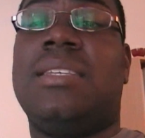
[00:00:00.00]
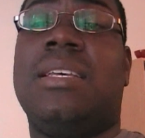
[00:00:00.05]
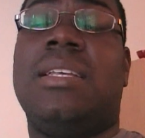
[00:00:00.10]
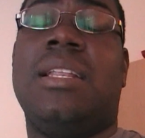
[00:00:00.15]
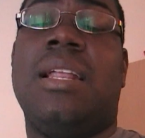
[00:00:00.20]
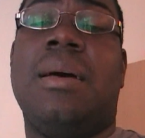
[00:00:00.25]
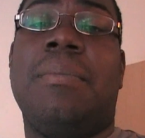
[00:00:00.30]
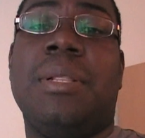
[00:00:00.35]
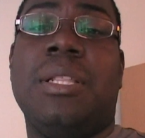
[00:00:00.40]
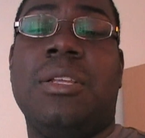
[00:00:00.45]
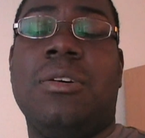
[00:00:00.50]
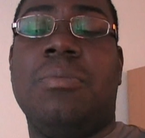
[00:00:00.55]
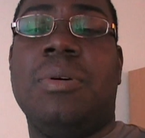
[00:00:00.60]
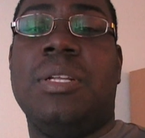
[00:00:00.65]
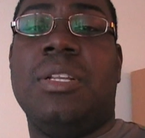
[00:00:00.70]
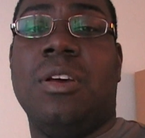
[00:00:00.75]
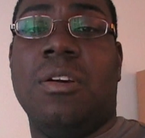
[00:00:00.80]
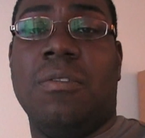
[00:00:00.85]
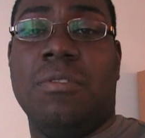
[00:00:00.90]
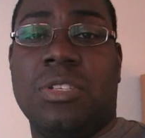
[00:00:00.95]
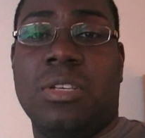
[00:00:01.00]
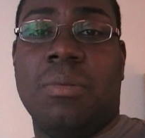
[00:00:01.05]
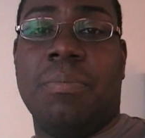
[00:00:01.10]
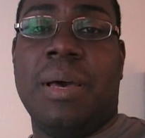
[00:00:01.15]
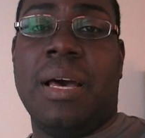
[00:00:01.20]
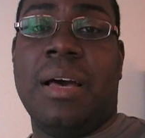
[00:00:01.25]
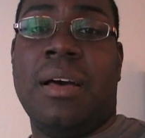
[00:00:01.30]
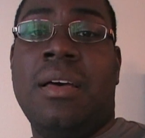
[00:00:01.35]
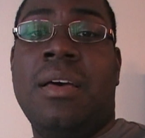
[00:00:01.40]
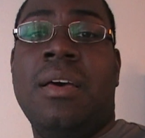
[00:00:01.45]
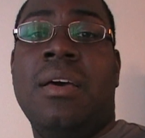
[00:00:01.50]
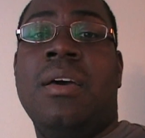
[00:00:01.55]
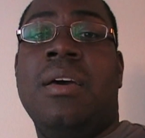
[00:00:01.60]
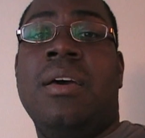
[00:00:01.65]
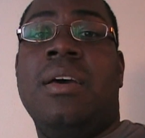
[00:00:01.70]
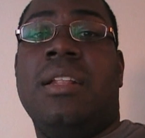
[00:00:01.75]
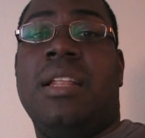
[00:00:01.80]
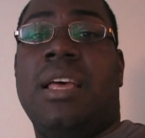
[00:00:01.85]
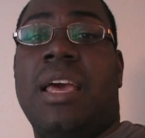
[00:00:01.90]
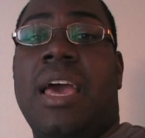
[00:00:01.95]
say that I'm a little bit nervous about,
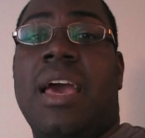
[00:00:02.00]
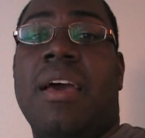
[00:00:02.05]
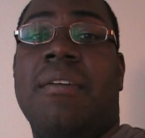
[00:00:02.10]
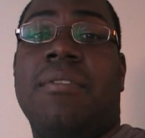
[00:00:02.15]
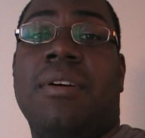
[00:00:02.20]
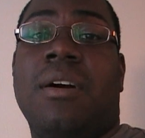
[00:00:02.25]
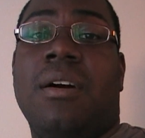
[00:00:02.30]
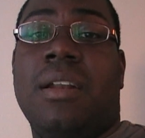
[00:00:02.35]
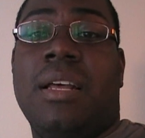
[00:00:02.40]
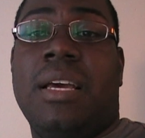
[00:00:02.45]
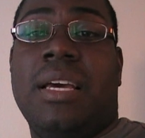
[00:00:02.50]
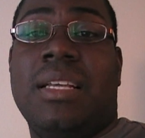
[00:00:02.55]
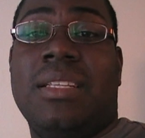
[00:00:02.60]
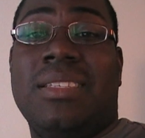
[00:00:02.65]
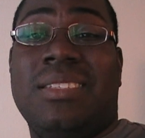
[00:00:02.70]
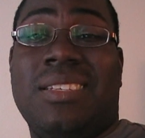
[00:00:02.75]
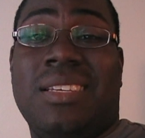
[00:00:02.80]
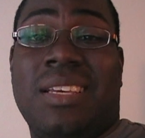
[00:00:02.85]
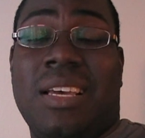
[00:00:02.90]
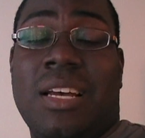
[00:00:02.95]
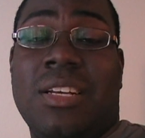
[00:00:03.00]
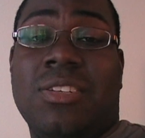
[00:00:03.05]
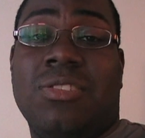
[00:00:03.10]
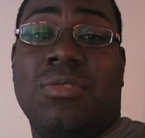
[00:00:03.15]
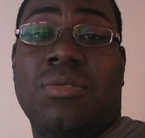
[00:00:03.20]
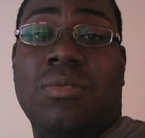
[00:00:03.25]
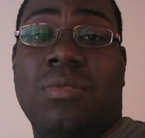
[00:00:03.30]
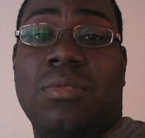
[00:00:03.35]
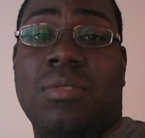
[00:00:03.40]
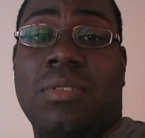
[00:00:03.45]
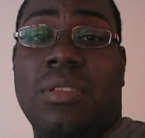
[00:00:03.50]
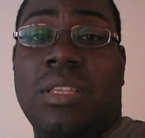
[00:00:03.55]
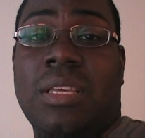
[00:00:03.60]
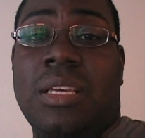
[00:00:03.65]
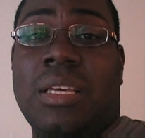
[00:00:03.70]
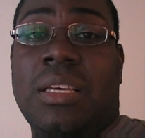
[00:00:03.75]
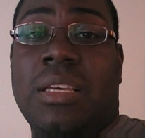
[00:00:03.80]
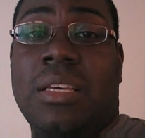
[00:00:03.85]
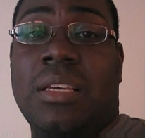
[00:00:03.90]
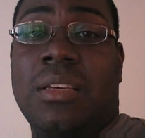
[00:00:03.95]
they have gone ahead and scheduled
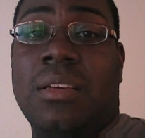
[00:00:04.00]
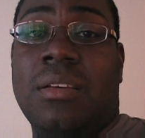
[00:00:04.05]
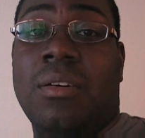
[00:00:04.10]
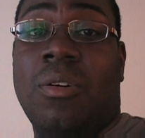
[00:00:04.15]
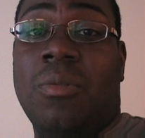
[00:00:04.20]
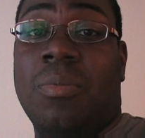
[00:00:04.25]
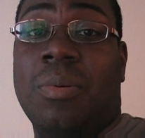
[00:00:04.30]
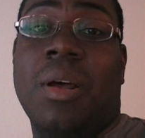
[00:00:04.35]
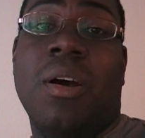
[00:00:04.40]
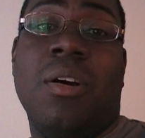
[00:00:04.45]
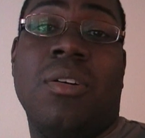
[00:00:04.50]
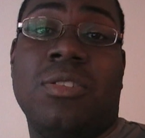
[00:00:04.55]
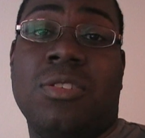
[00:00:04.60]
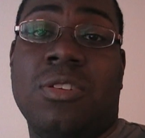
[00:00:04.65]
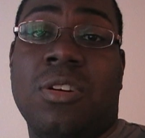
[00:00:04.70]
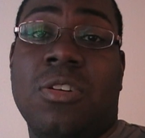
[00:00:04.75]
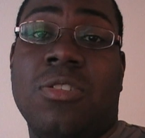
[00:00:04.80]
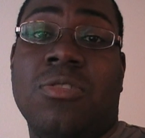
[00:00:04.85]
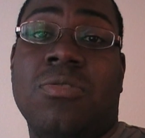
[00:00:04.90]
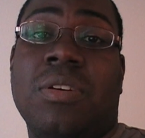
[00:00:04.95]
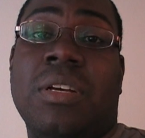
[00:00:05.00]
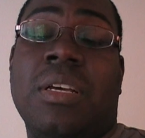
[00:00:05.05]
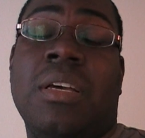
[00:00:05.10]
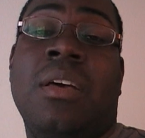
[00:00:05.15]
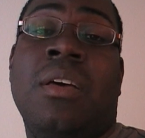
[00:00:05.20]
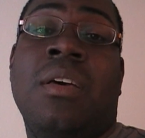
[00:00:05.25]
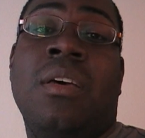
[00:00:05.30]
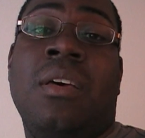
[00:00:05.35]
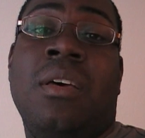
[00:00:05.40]
the open heart surgery